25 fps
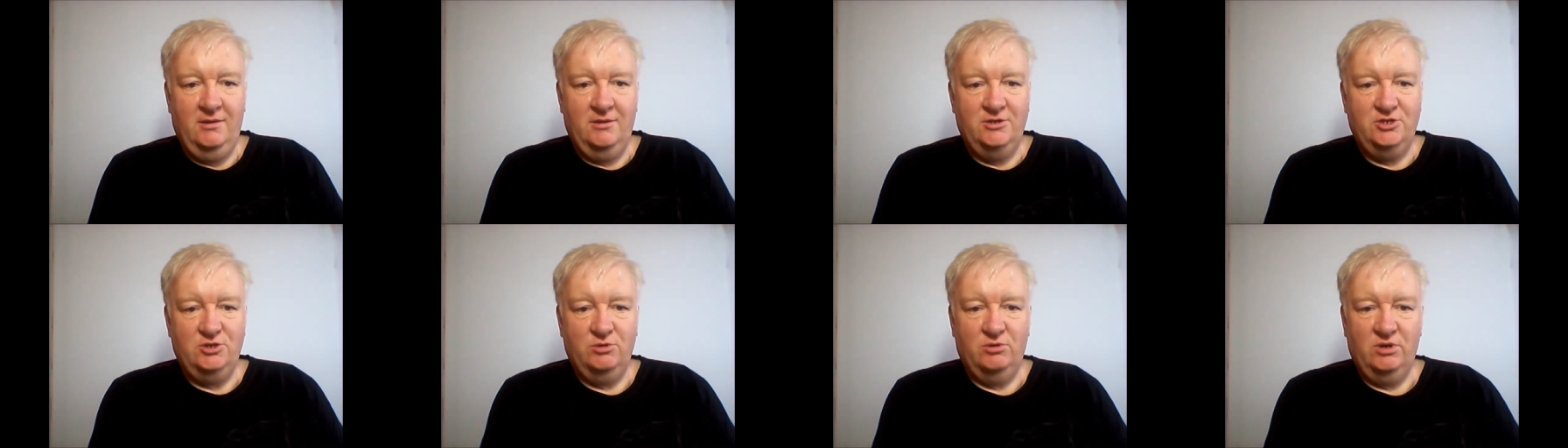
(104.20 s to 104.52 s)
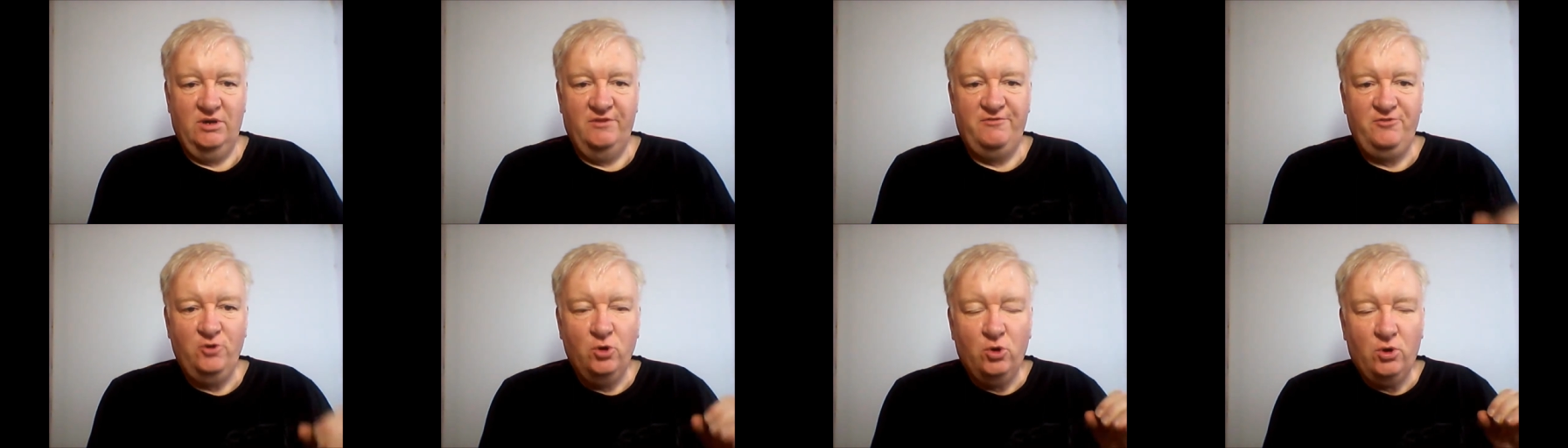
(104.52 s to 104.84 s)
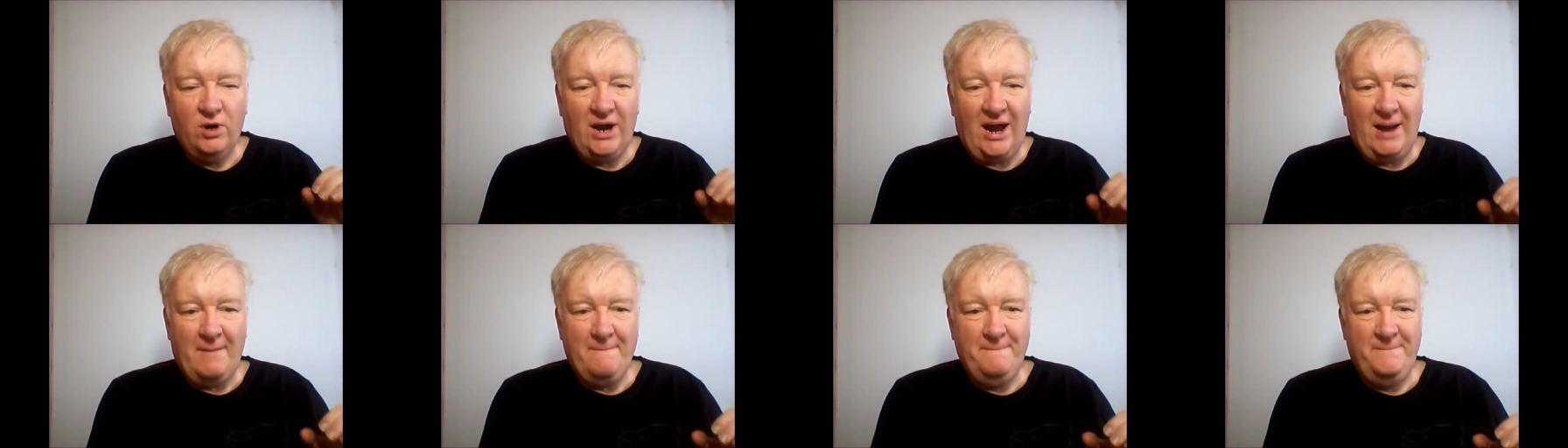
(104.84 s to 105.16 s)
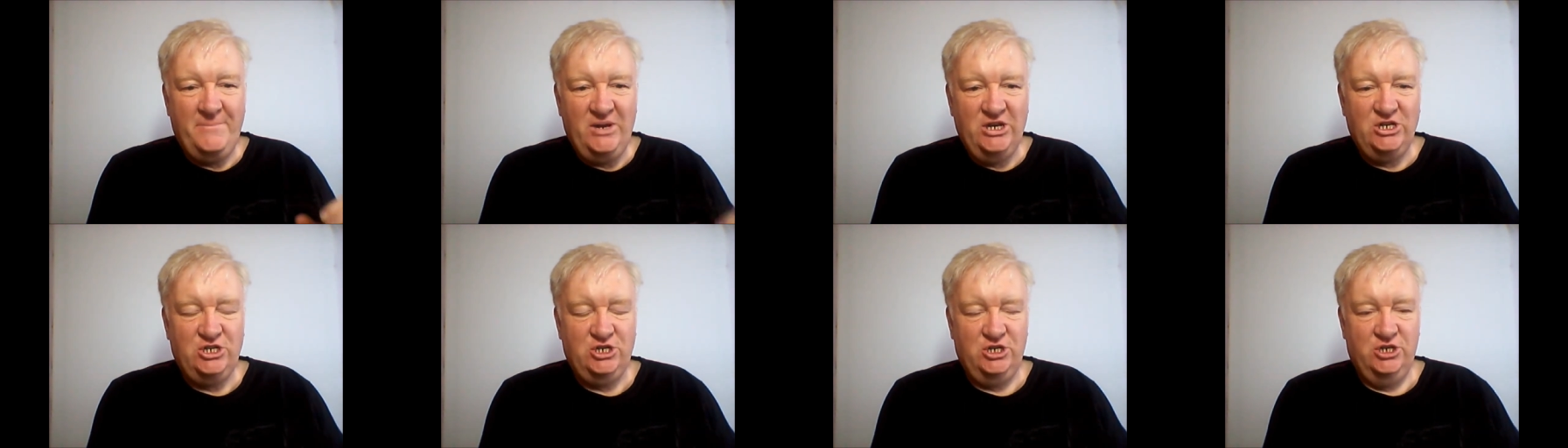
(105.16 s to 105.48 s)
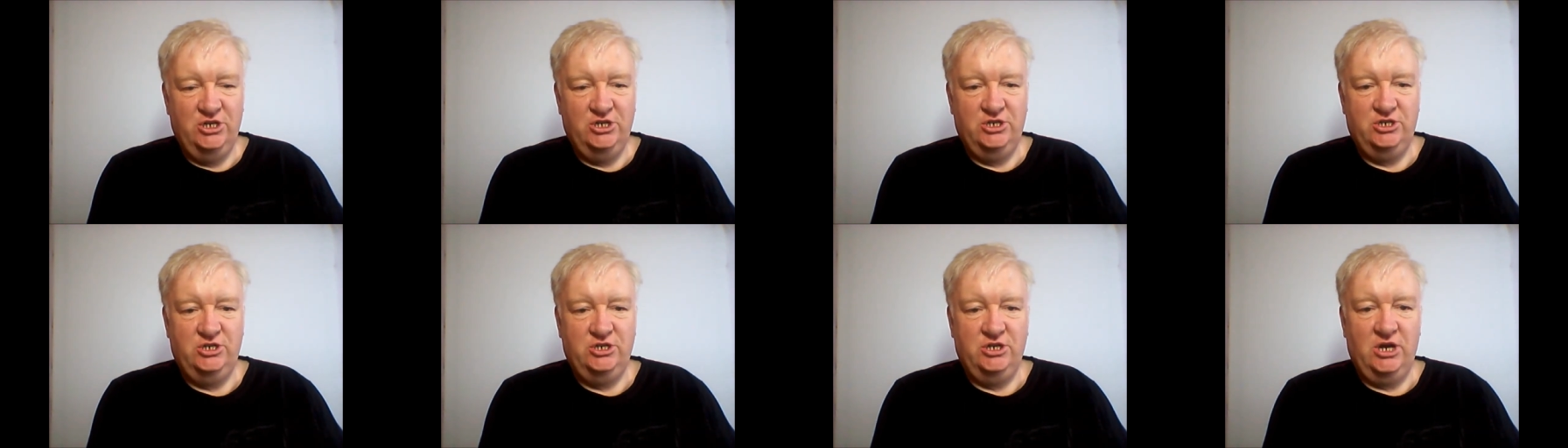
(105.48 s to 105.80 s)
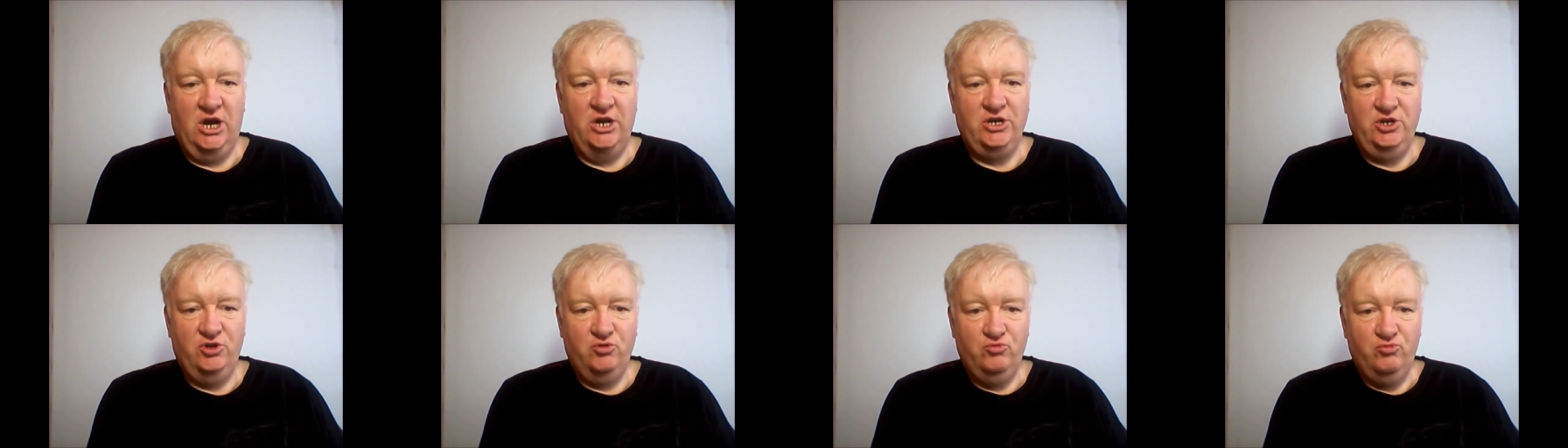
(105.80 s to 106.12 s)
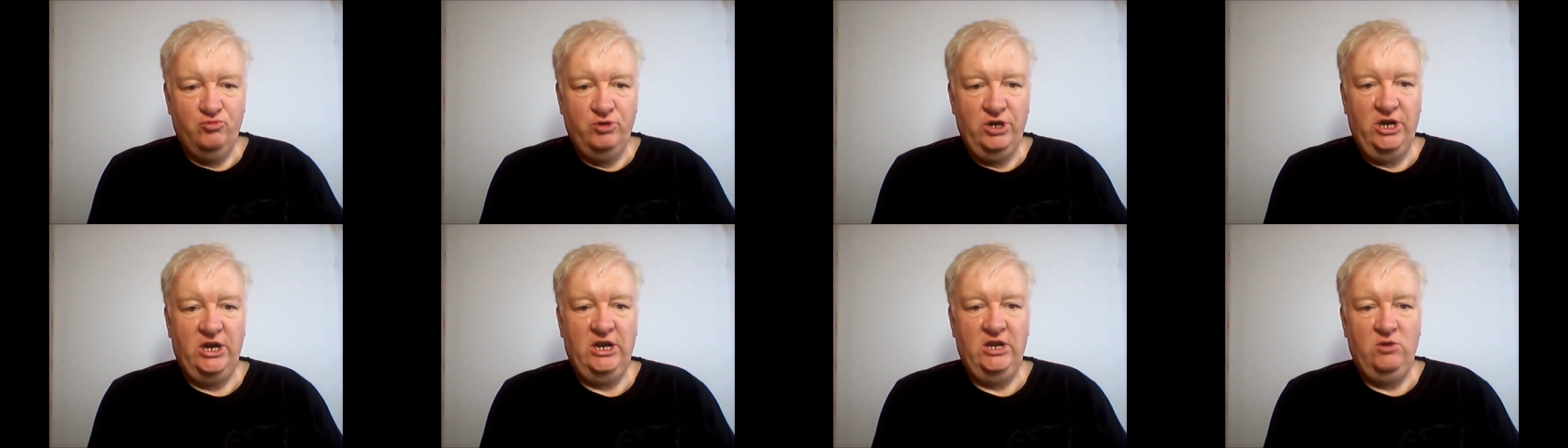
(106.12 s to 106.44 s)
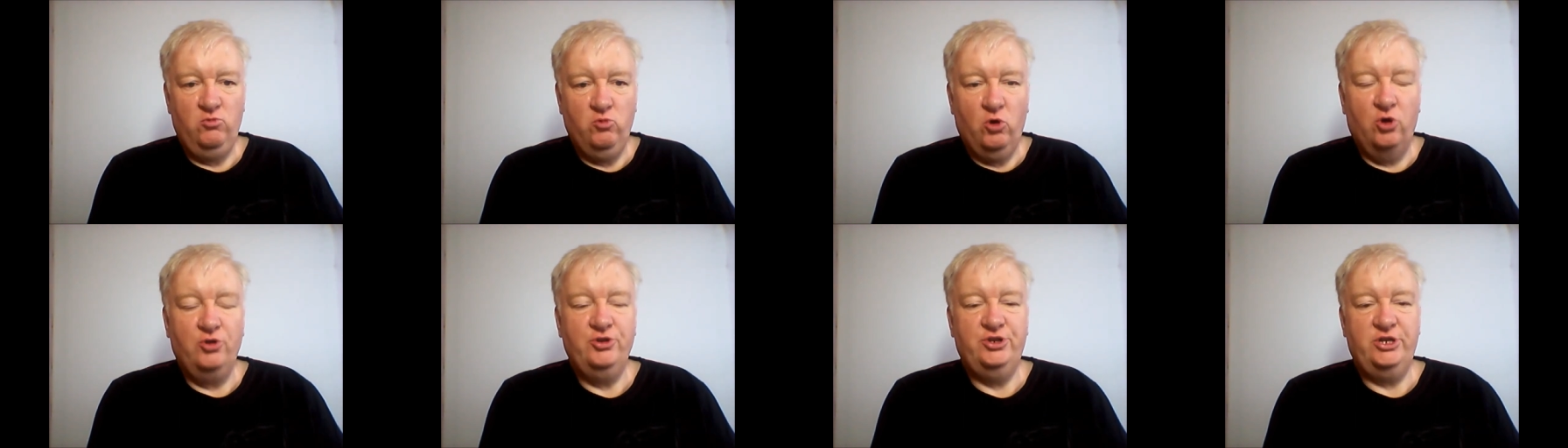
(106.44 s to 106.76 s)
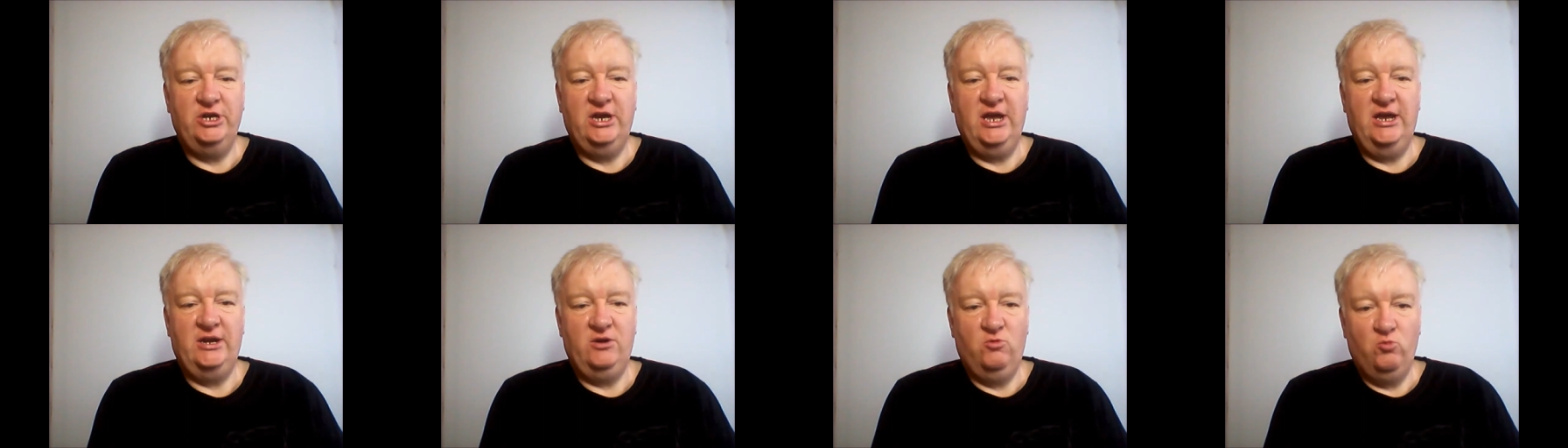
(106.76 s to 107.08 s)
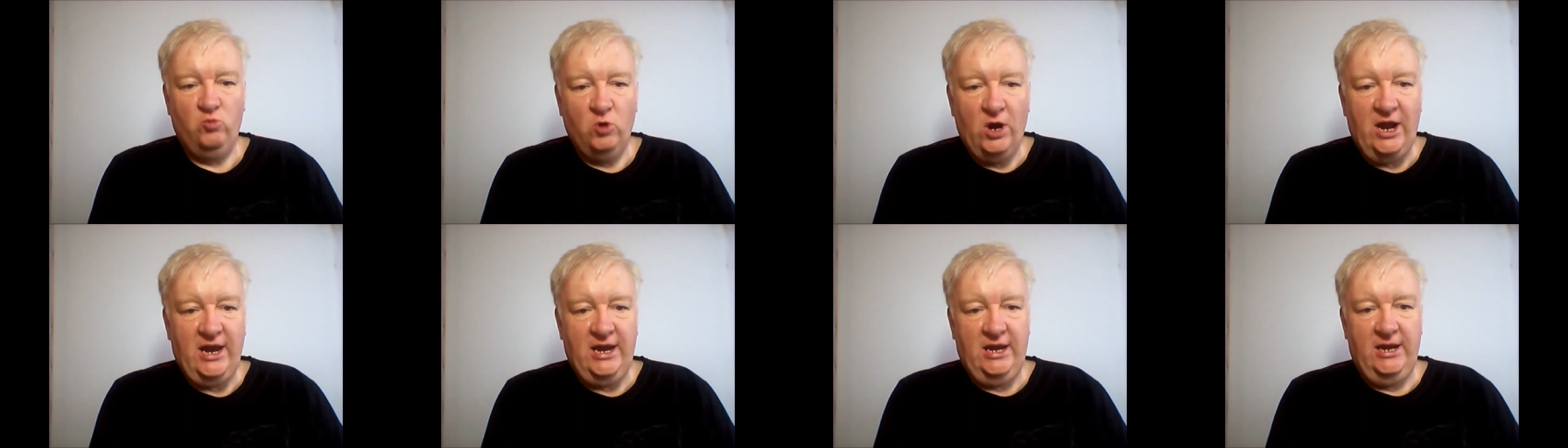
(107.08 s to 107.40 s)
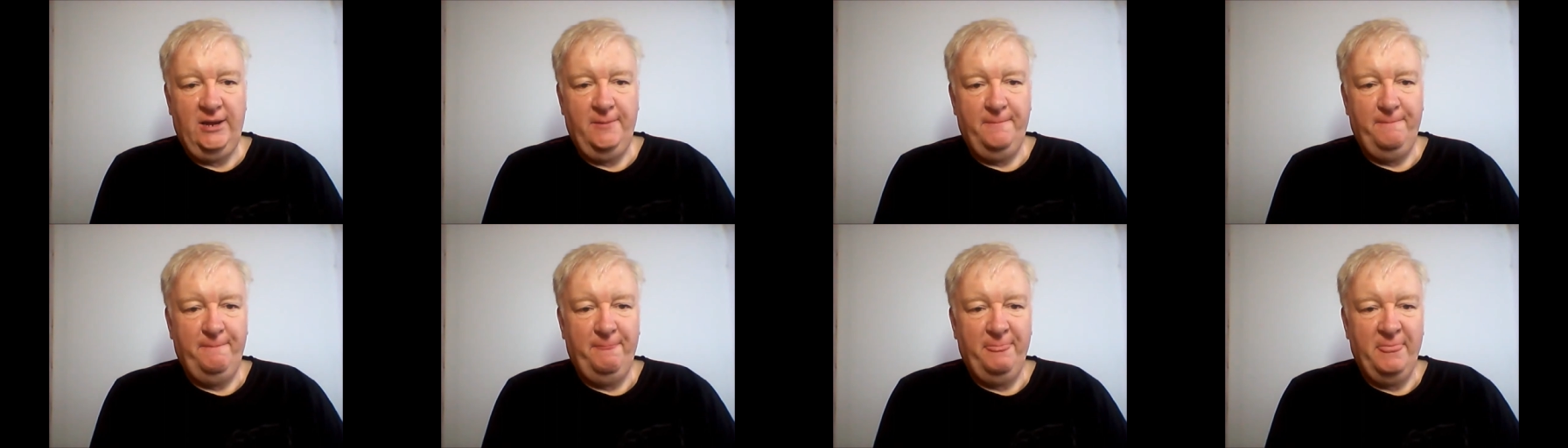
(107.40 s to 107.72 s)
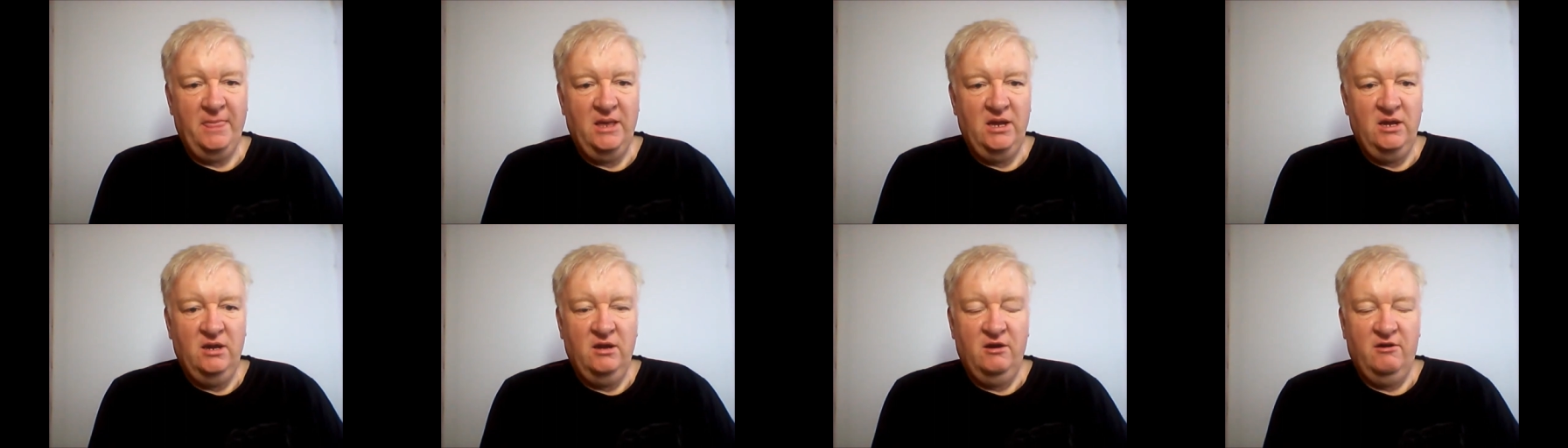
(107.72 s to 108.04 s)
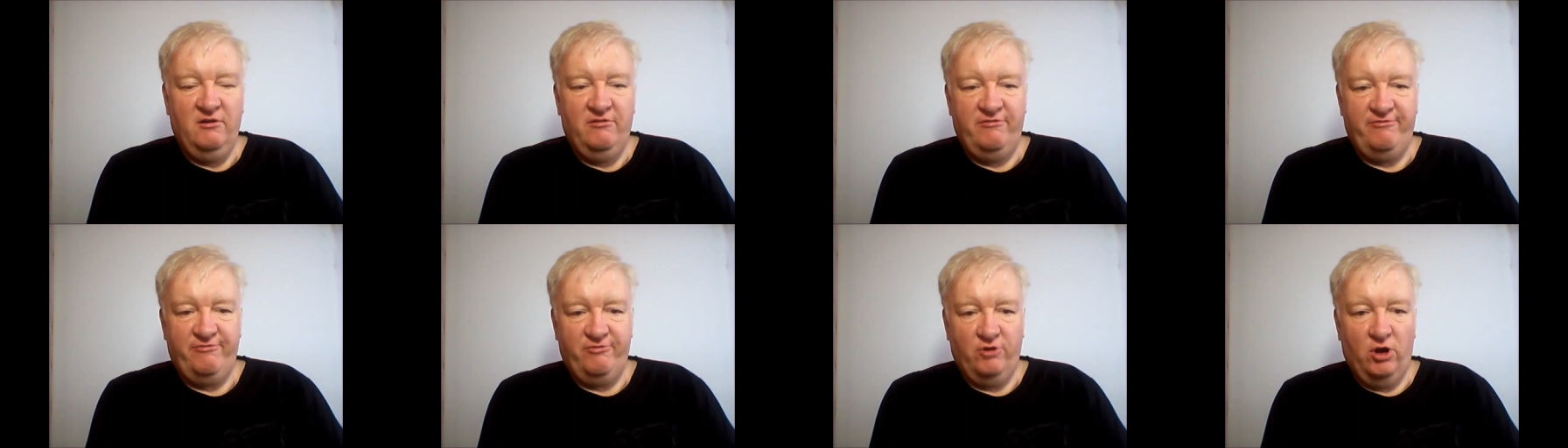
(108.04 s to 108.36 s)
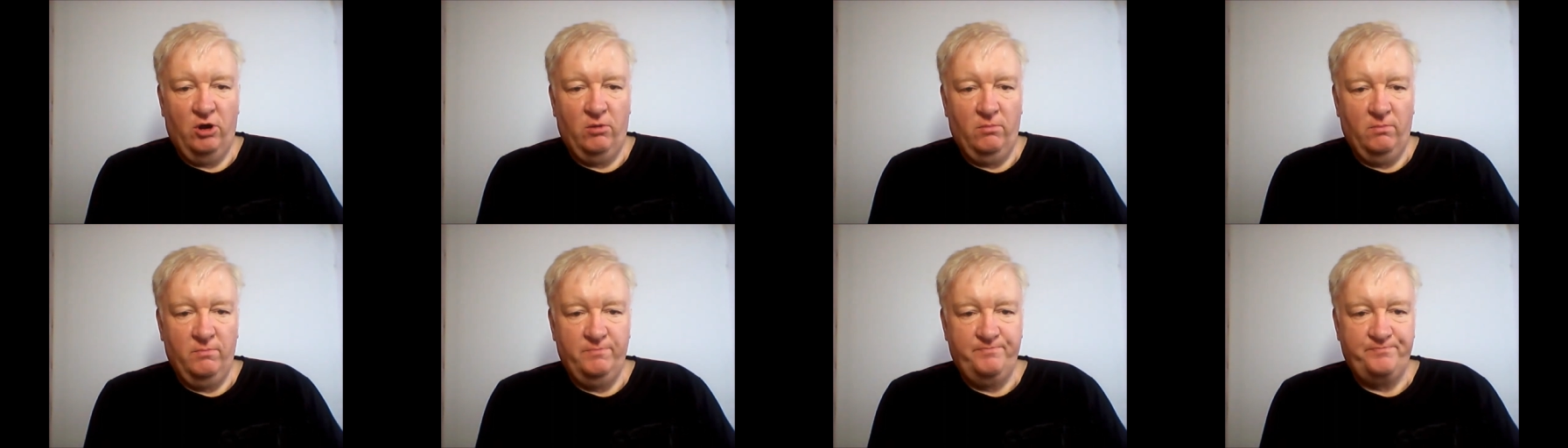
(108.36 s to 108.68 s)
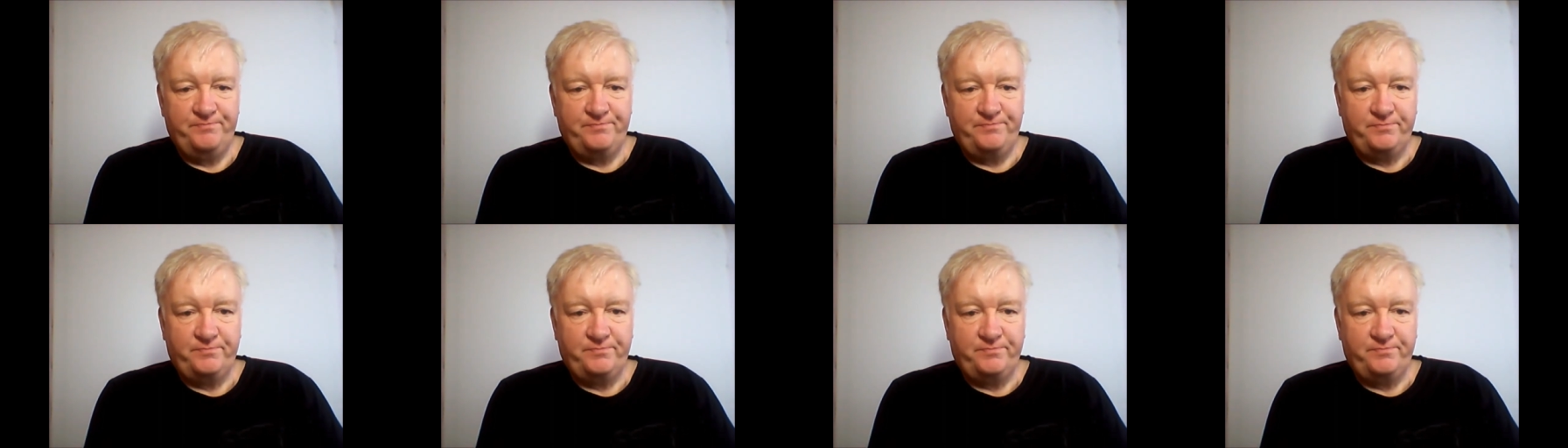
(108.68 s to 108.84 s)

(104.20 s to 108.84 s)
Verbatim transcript: So if you're ambitious and you really want to get away from